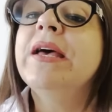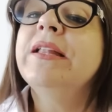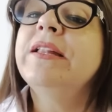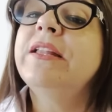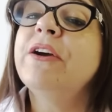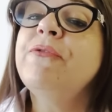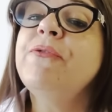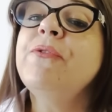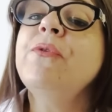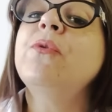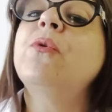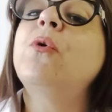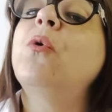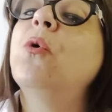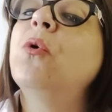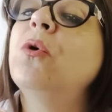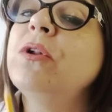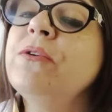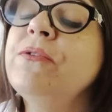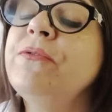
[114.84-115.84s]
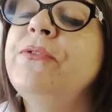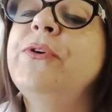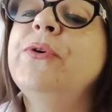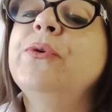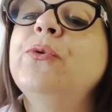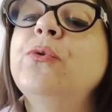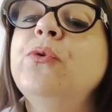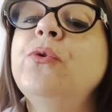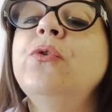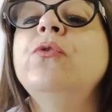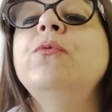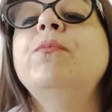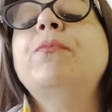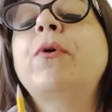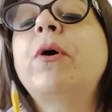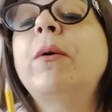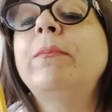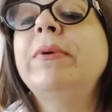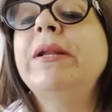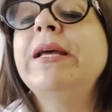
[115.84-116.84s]
Therefore, all of you who
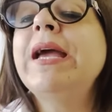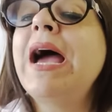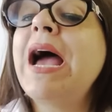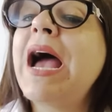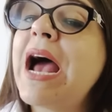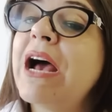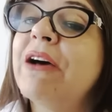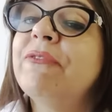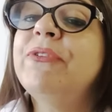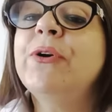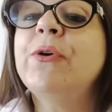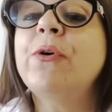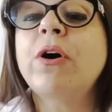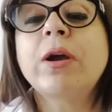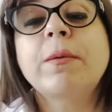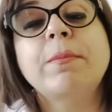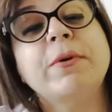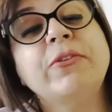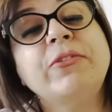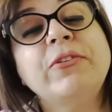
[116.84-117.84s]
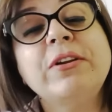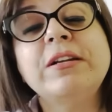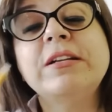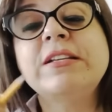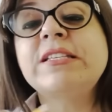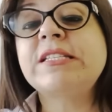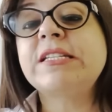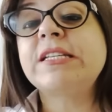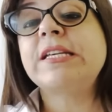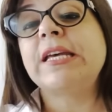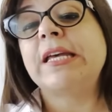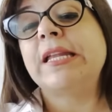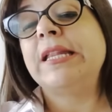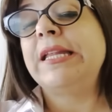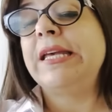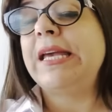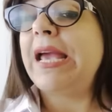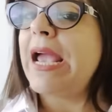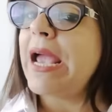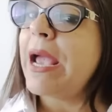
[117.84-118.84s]
probably have their occupation listed in
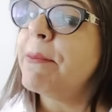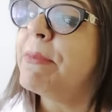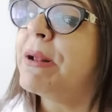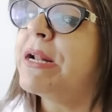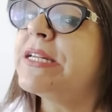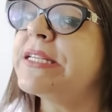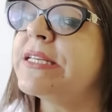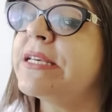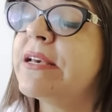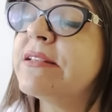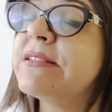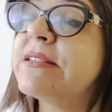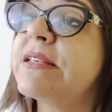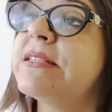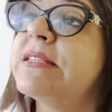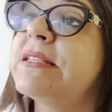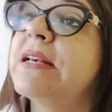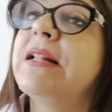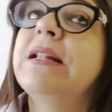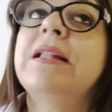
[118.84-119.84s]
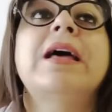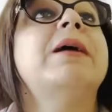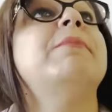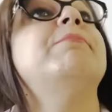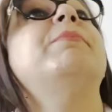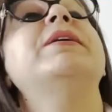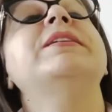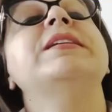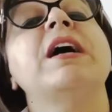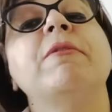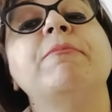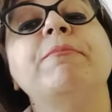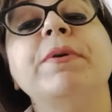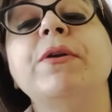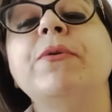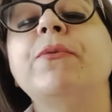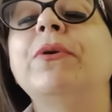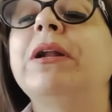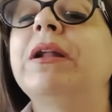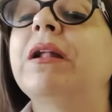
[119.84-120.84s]
the MLT SSL but have
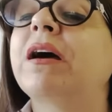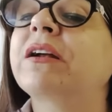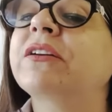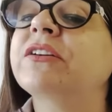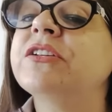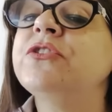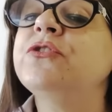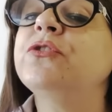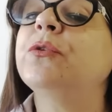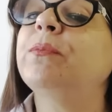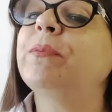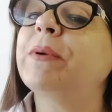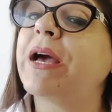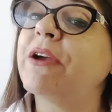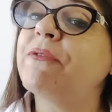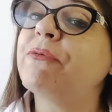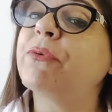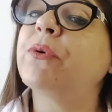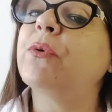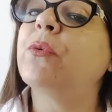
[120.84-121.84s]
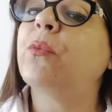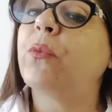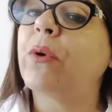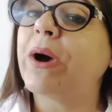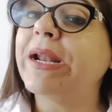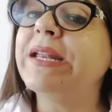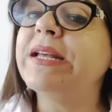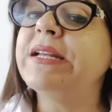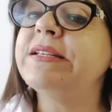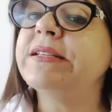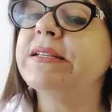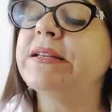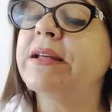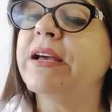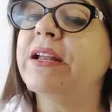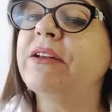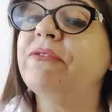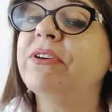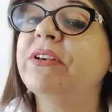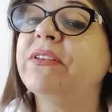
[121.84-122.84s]
been reluctant to apply for a
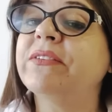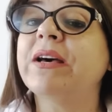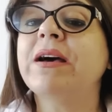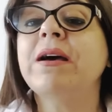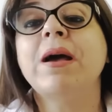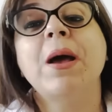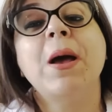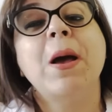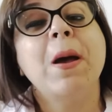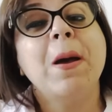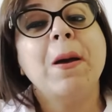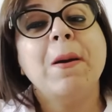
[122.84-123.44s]
189 visa,